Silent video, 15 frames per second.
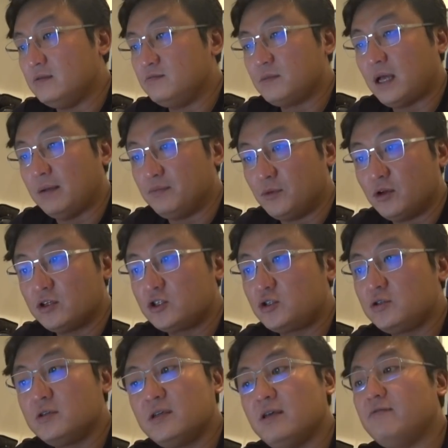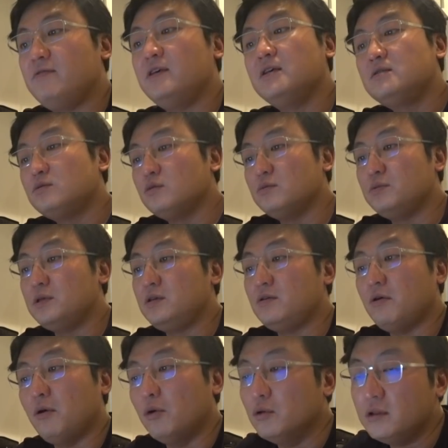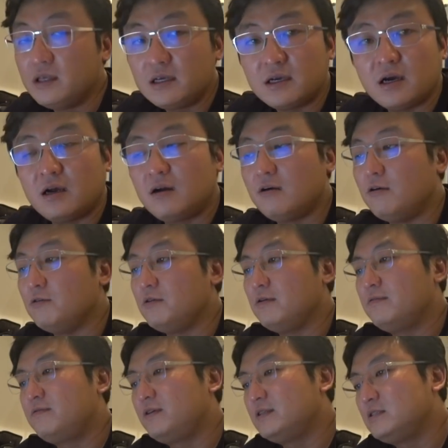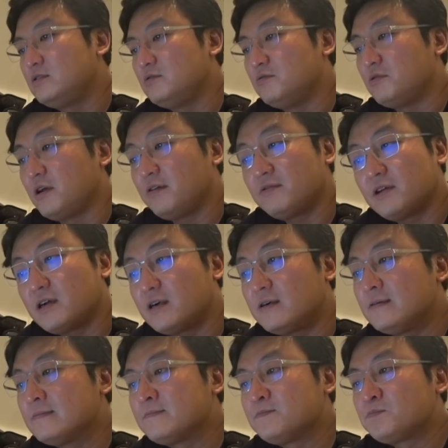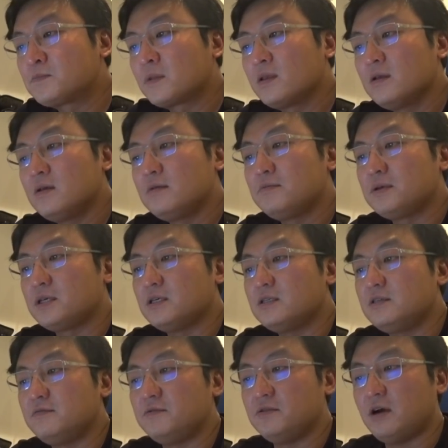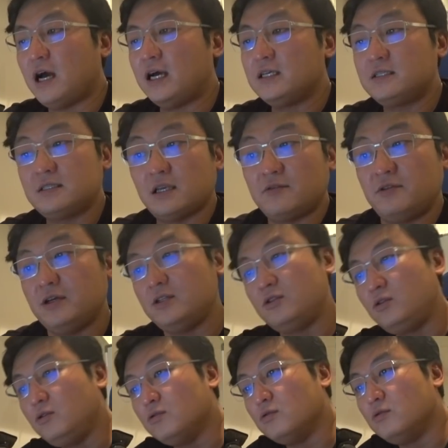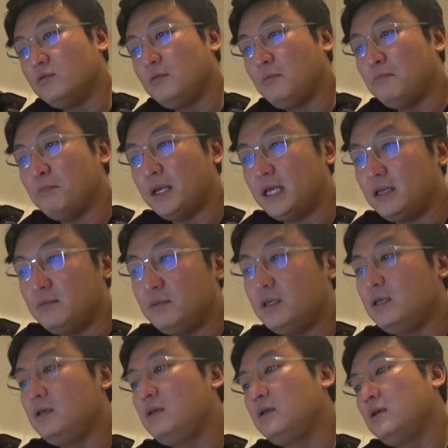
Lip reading: I'm not sure if this would be your only car or your fun to drive car, because if you ask Satya Neo, maybe